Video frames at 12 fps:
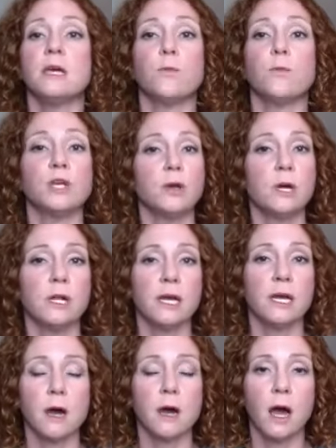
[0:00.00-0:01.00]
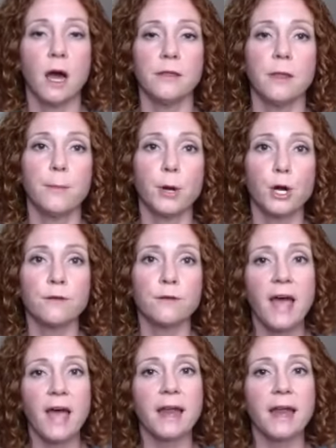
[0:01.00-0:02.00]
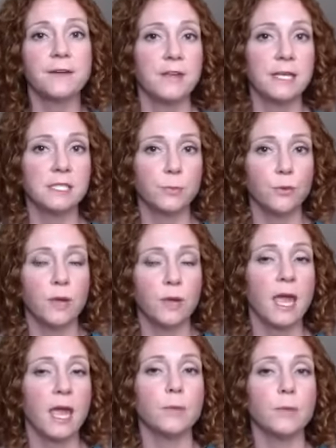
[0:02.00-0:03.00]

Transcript: When you click on the Burn Fat and Feast Bootcamp,